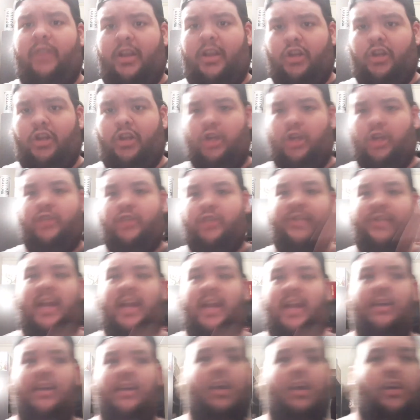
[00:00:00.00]
Church of
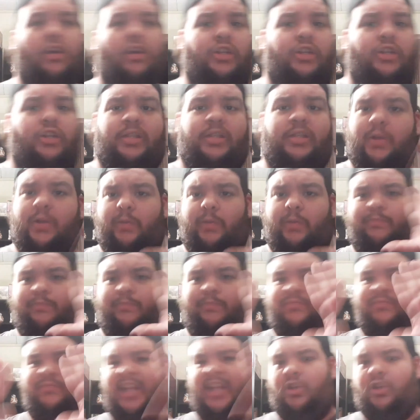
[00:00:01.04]
Scientology. So
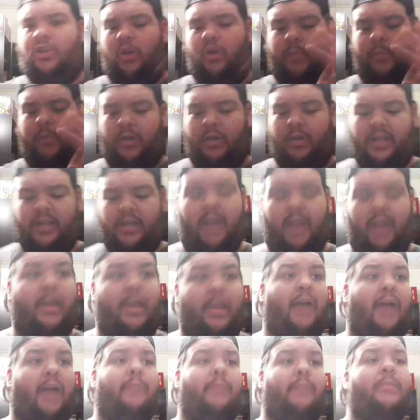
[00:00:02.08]
that's all I'm going to say about
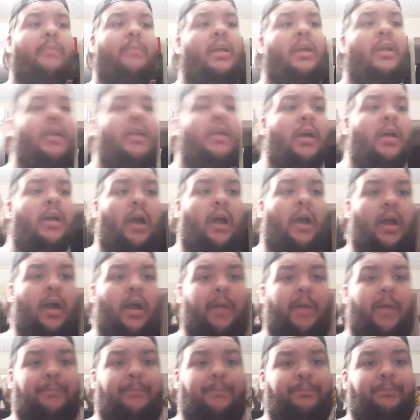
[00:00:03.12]
it.
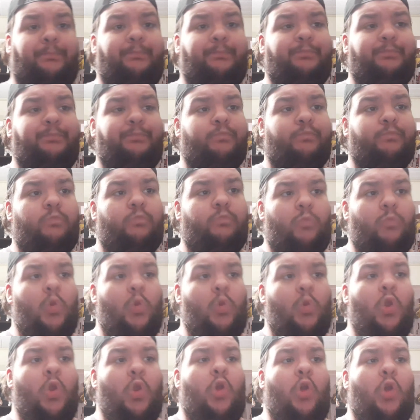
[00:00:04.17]
Um,
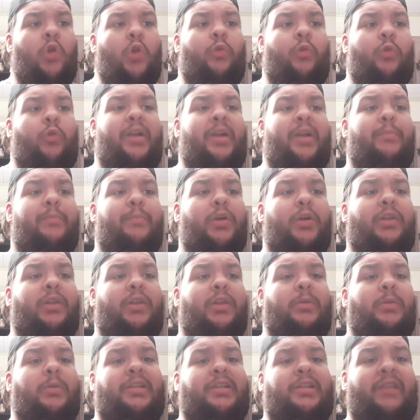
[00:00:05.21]
read a book that was
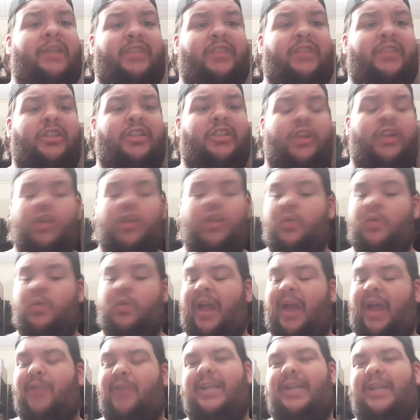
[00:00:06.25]
gifted to you. Now,
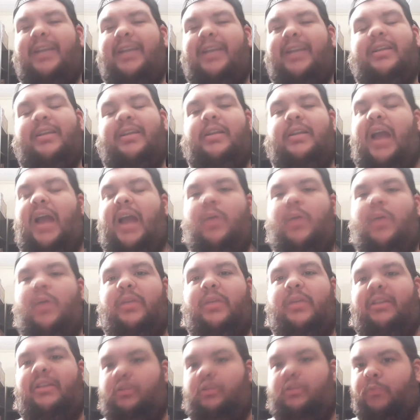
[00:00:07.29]
technically, I don't get
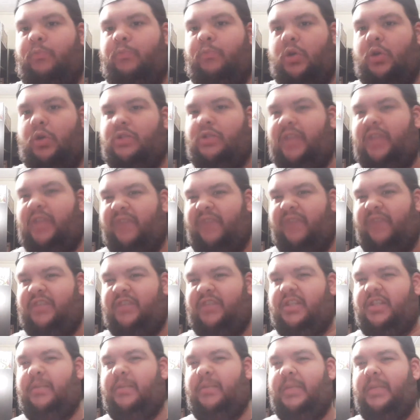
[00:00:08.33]
books gifted to
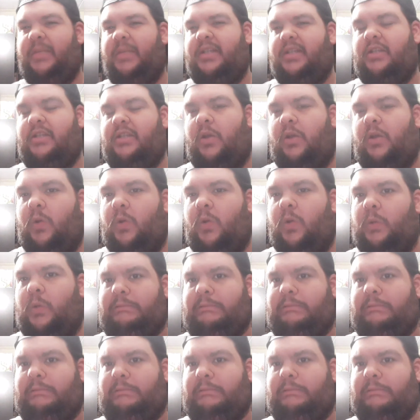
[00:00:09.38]
me, so